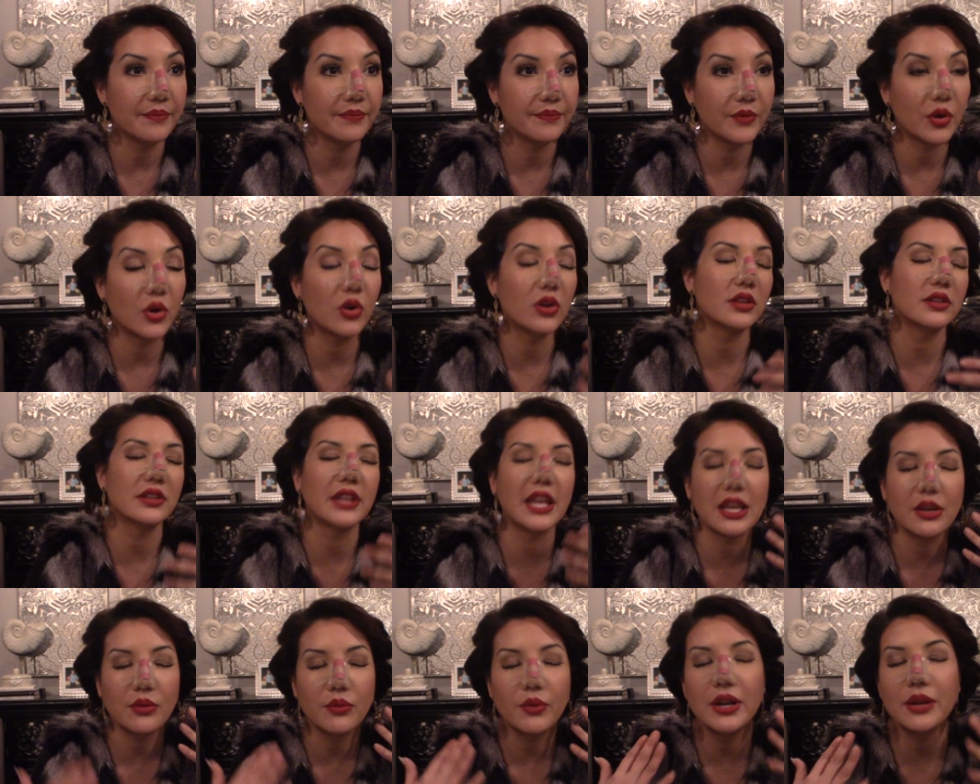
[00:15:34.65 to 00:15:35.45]
or
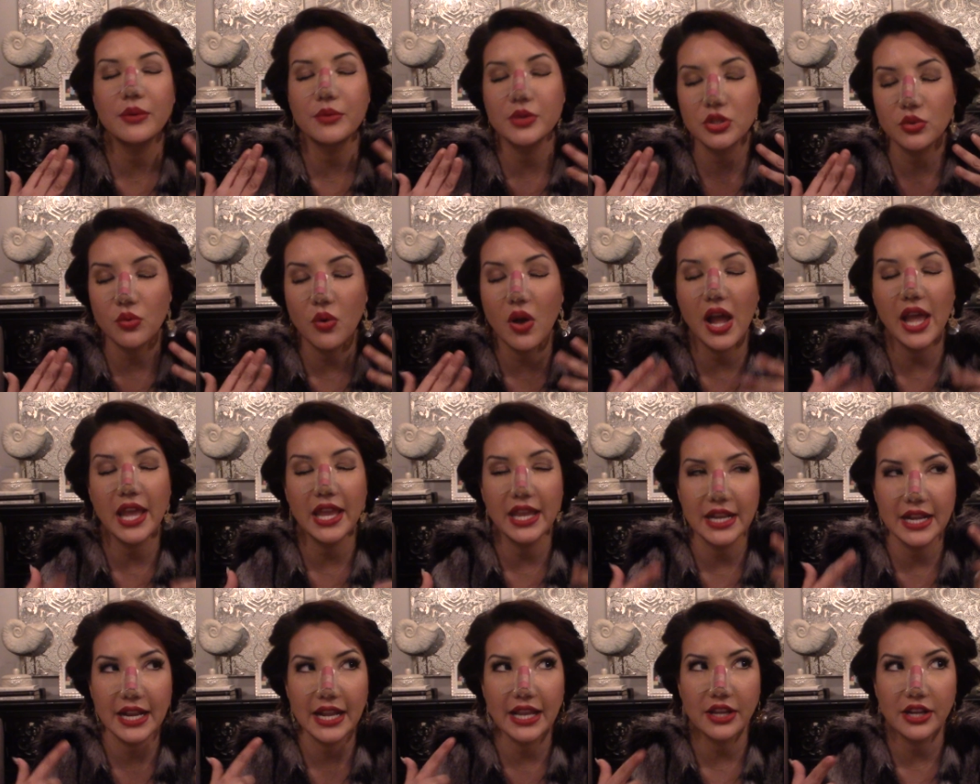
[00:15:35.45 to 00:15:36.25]
like when it was
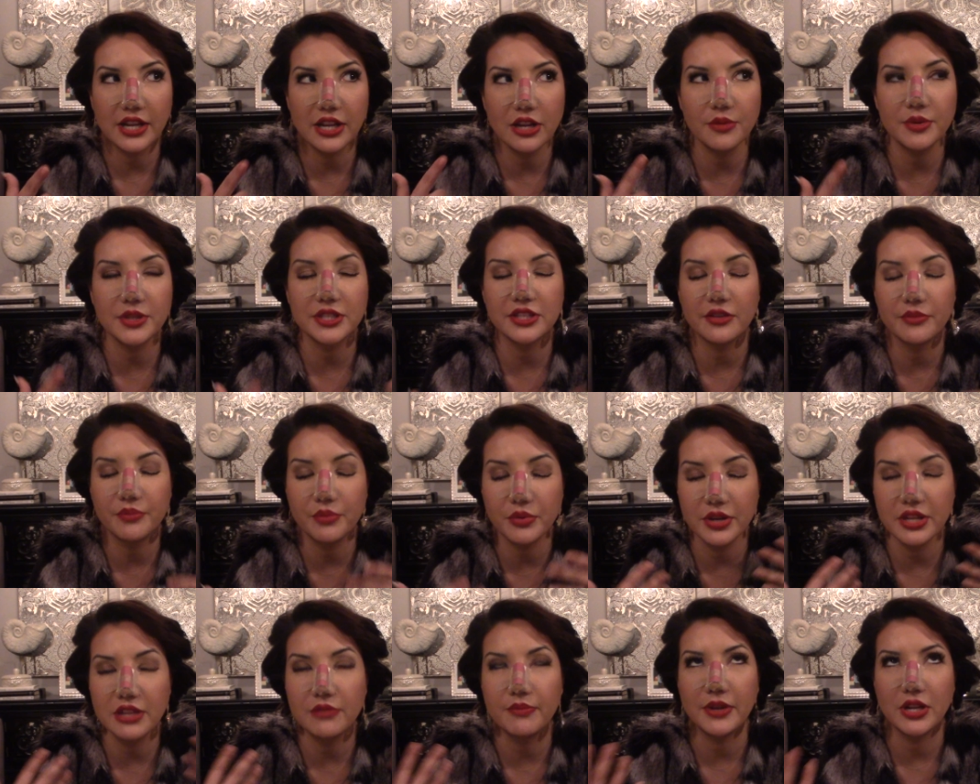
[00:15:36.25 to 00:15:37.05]
quiet and I could hear myself
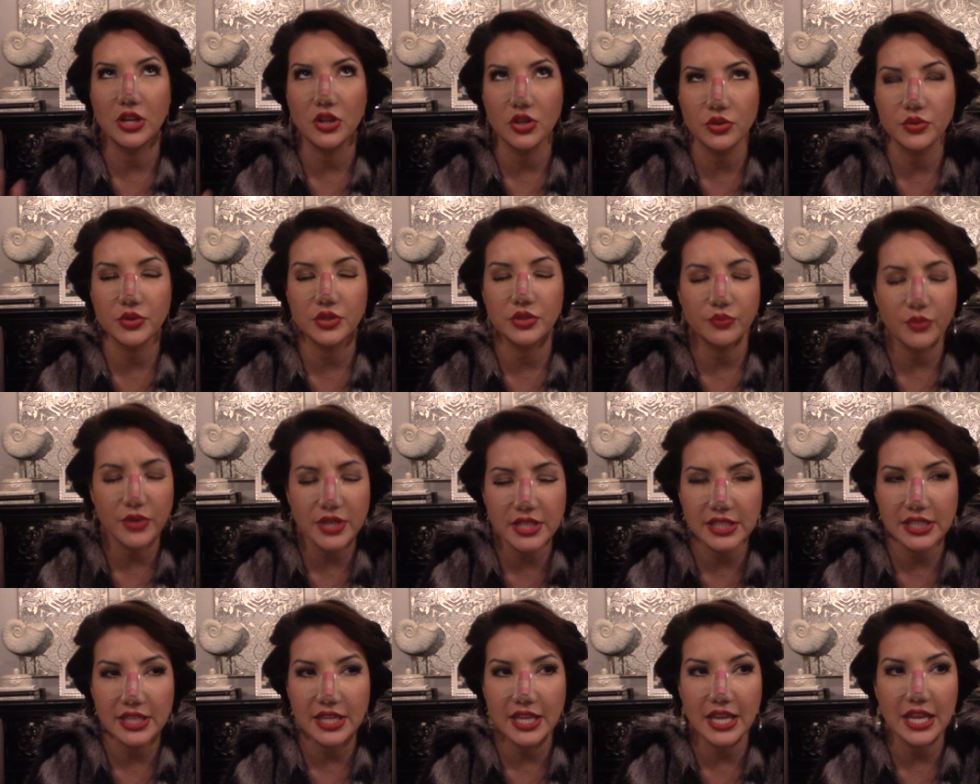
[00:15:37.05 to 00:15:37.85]
breathe, my nose was
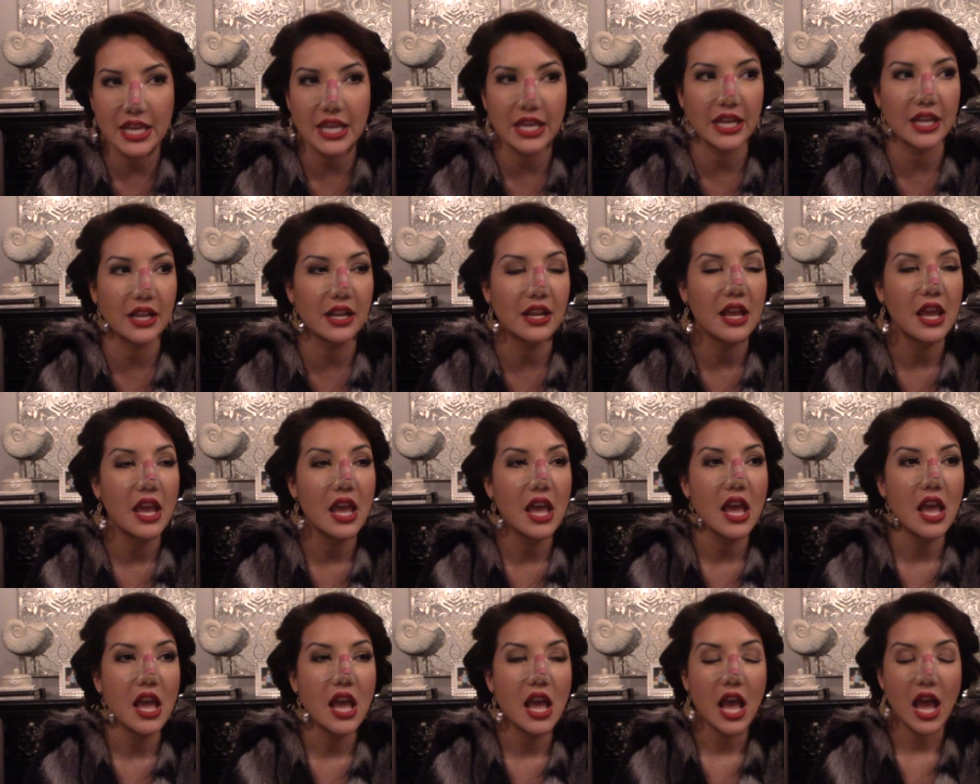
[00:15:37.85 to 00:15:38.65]
whistling, and
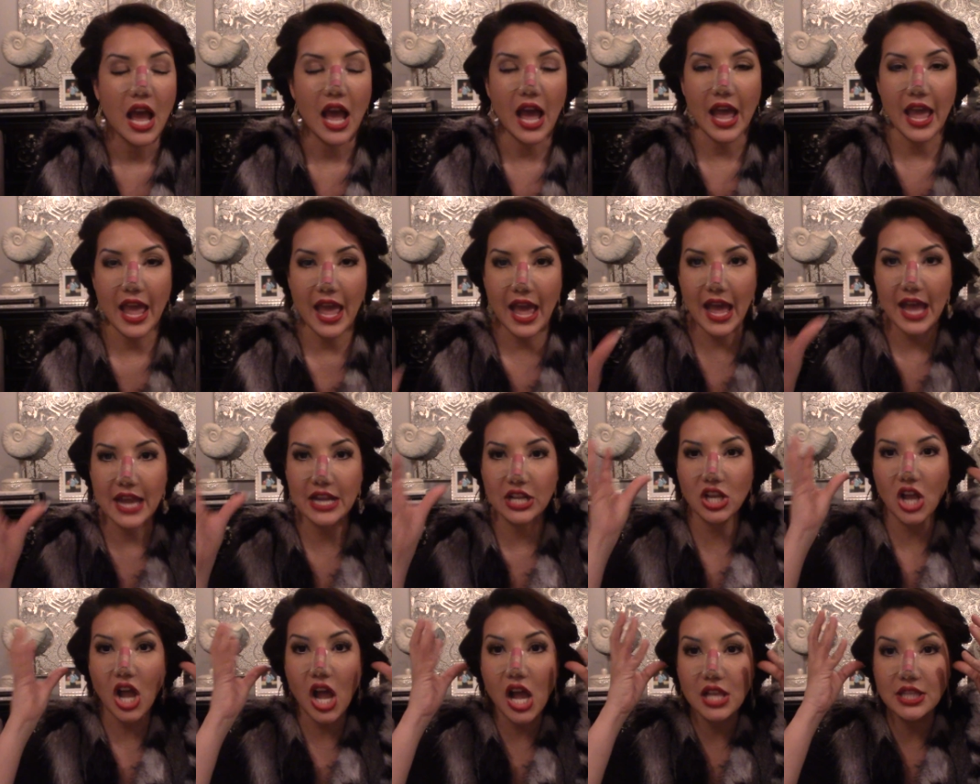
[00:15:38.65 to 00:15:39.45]
I
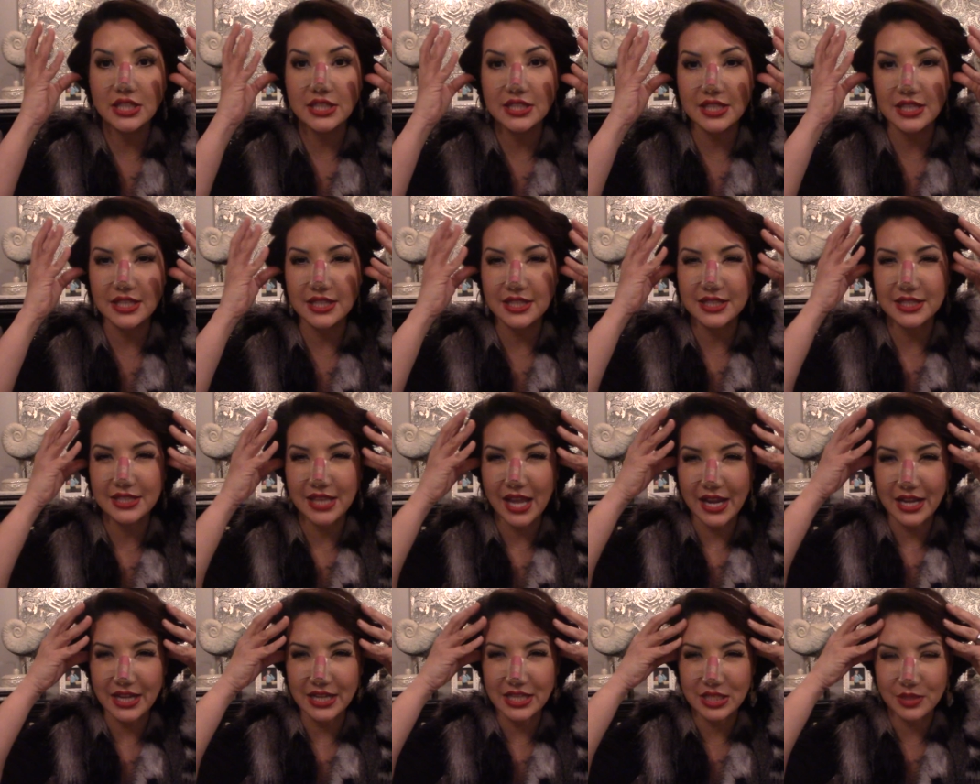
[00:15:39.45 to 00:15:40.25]
had constant
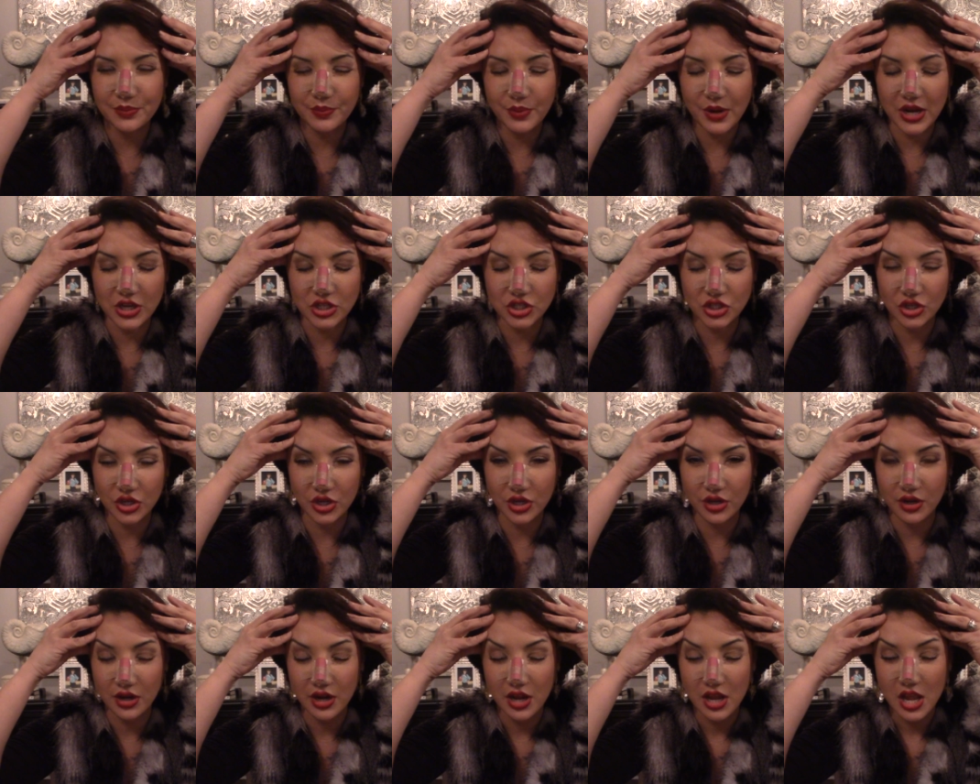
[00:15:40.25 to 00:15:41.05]
sinus
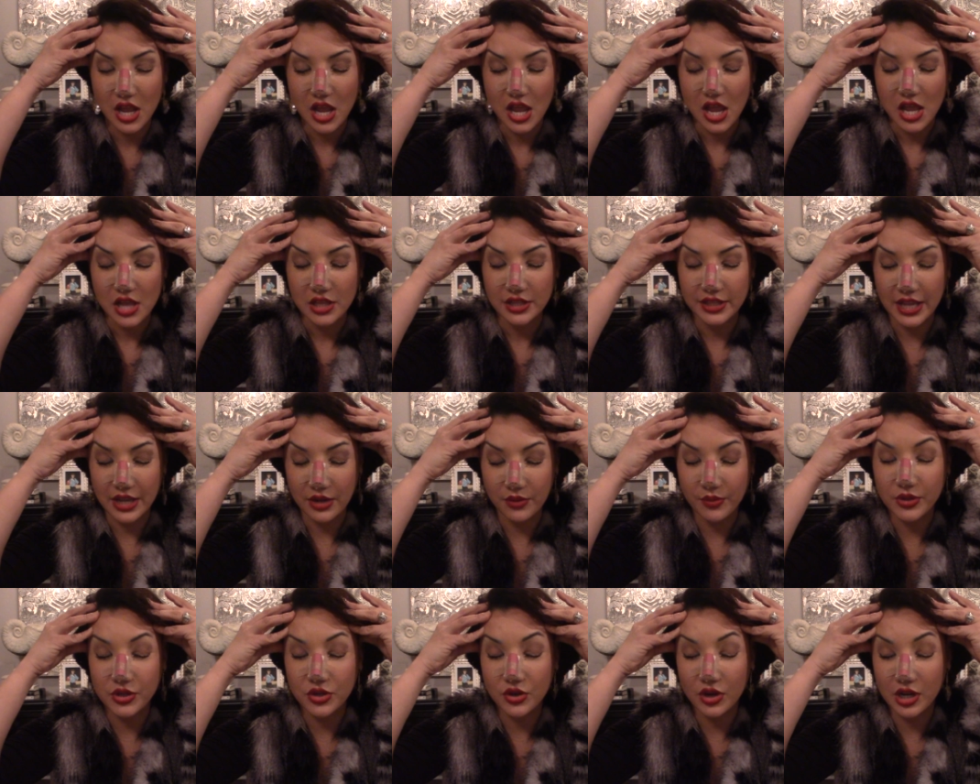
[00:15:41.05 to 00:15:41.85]
pressure. Like
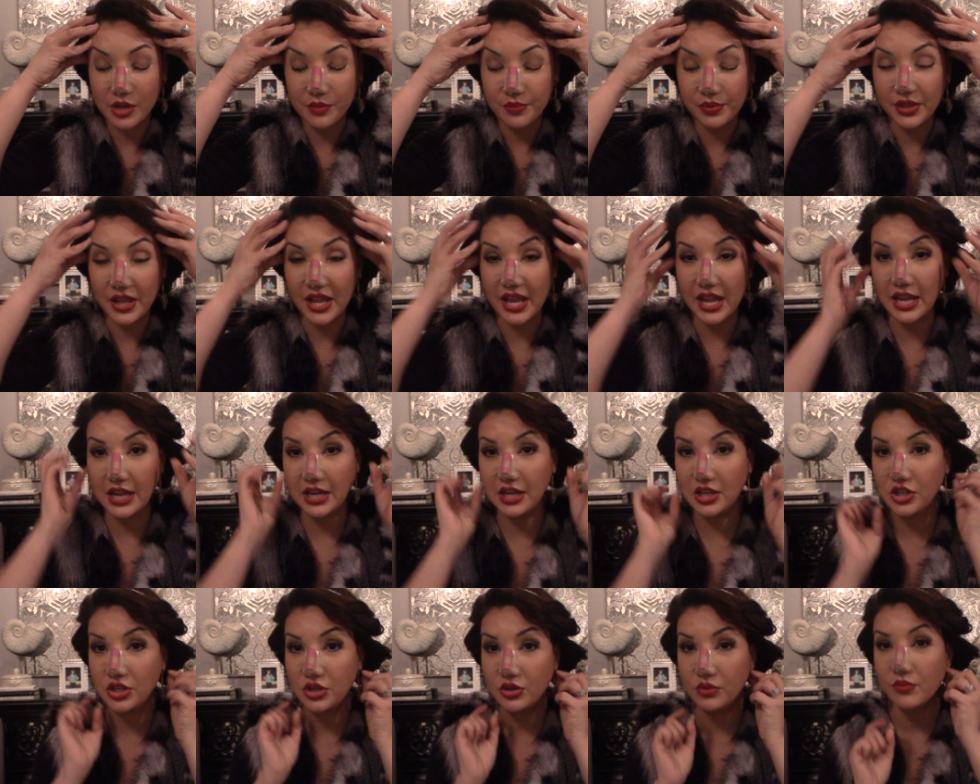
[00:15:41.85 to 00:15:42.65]
when you're on a plane
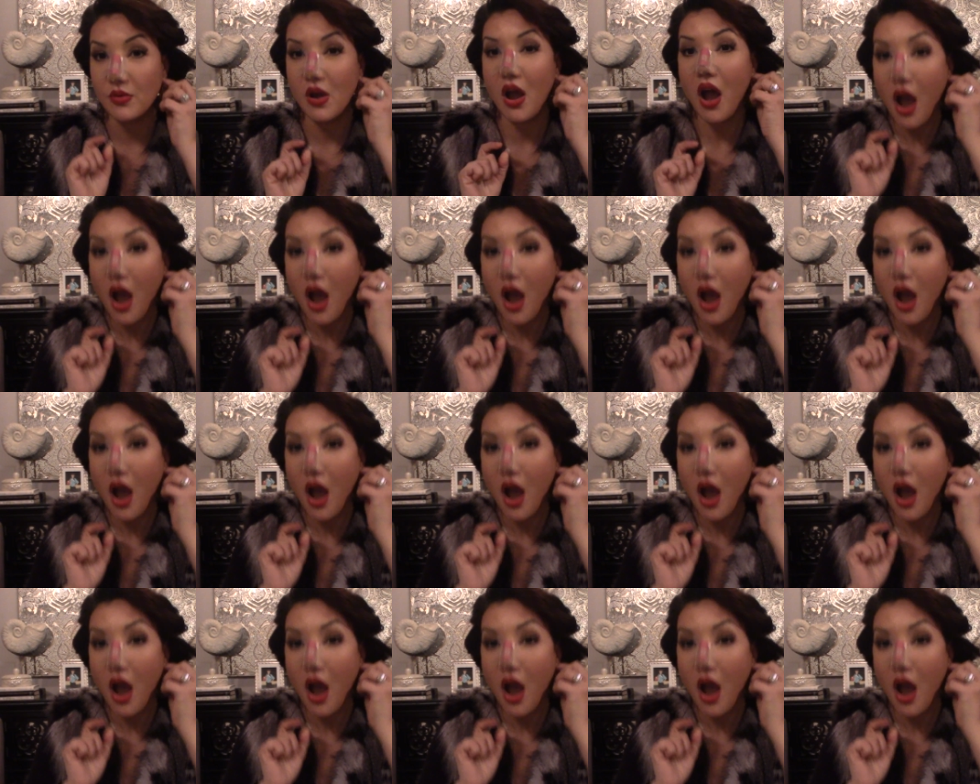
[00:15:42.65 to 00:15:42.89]
and you